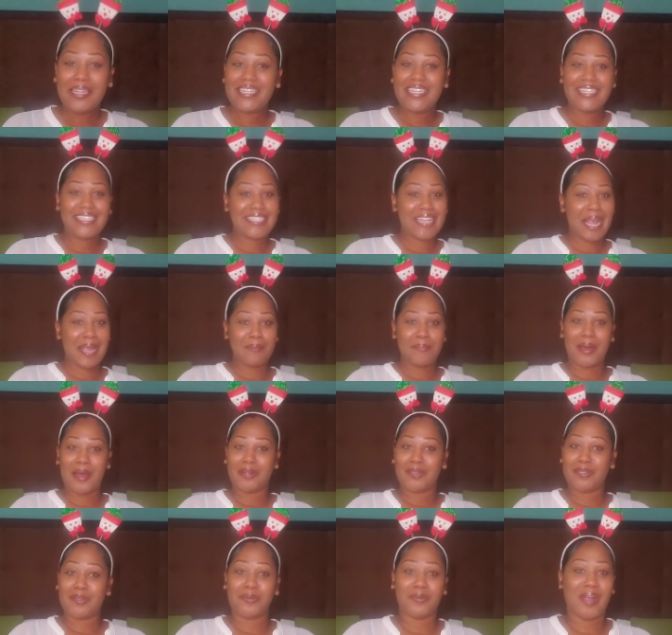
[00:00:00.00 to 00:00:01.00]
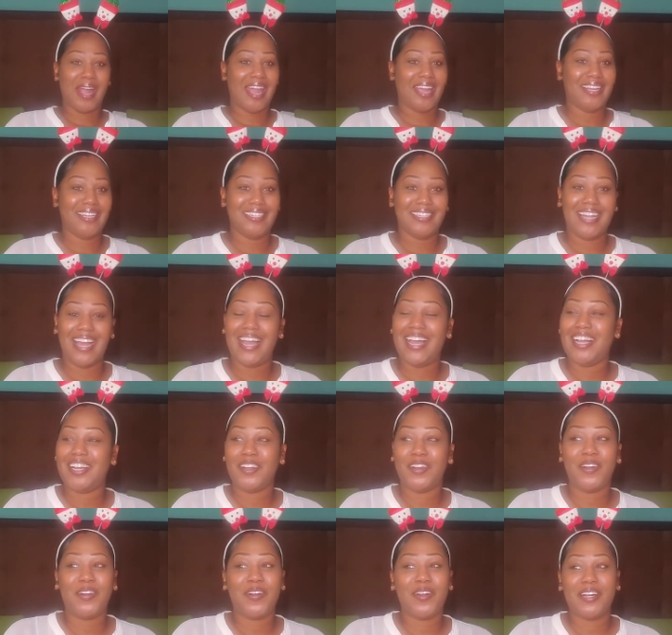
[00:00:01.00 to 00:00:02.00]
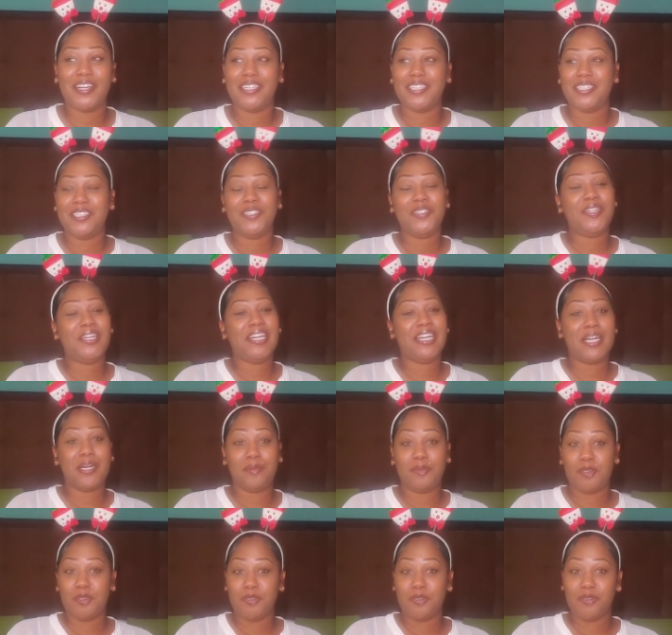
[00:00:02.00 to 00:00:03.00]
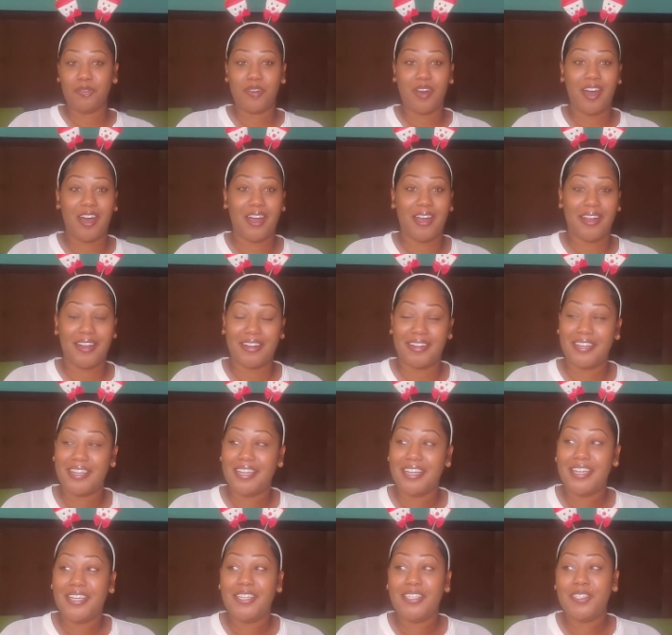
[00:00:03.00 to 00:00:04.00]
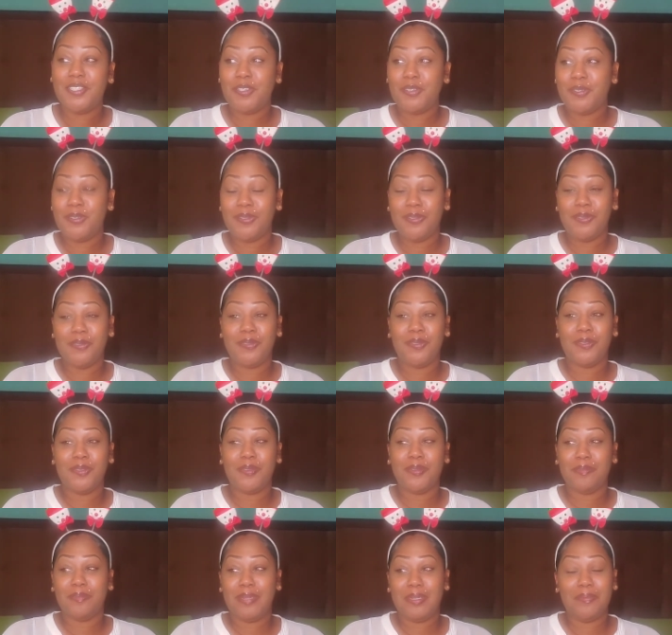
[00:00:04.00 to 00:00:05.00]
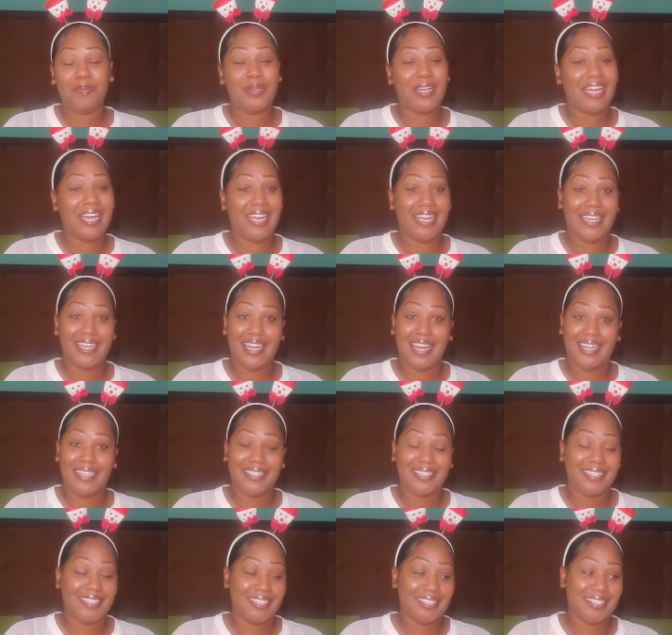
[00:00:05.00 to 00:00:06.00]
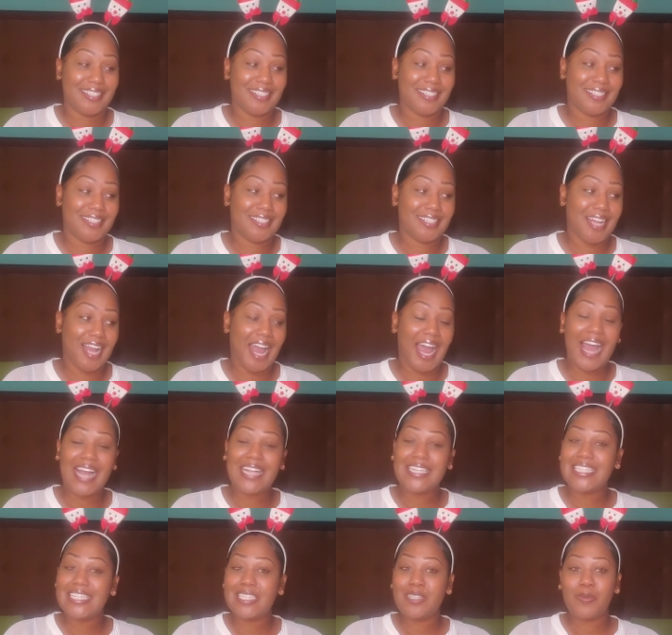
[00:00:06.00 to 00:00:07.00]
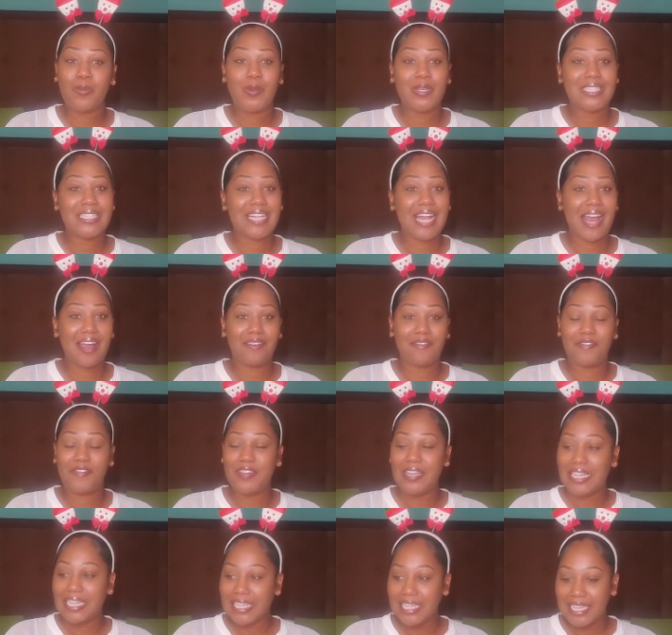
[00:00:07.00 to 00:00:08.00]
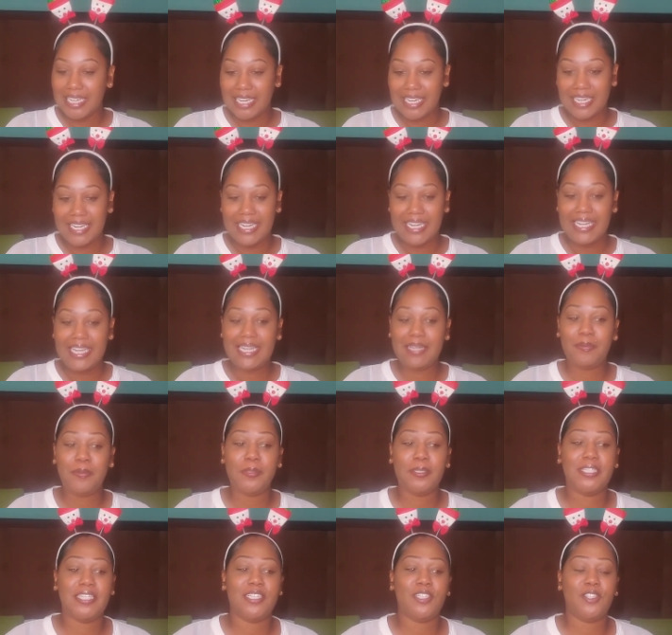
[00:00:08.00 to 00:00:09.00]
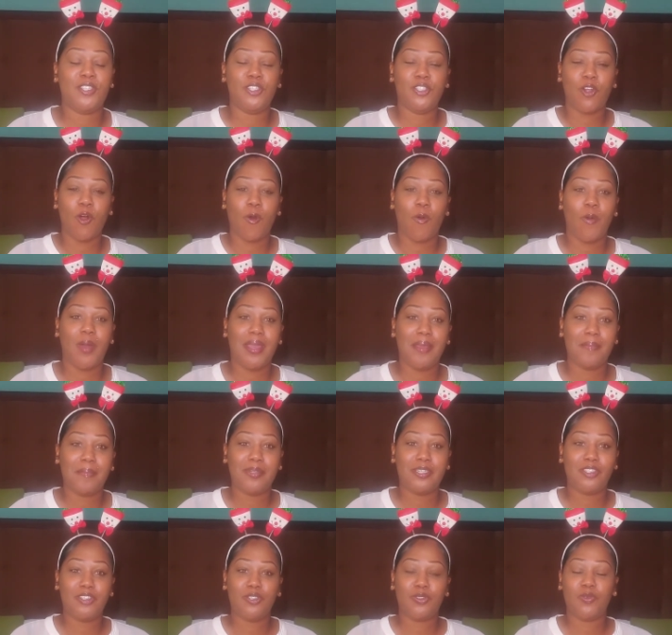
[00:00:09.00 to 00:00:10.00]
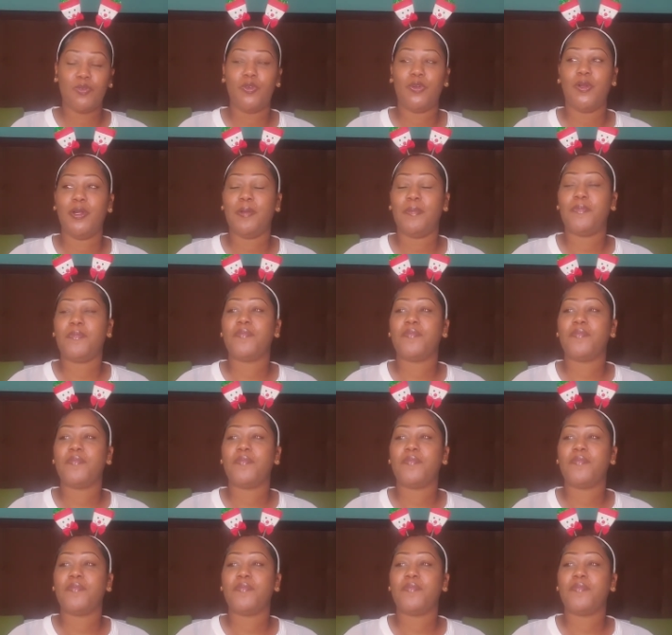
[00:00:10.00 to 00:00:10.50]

this ain't about the right. I, girl, you didn't come too far to be played like this. I just was not feeling it. He was just so immature.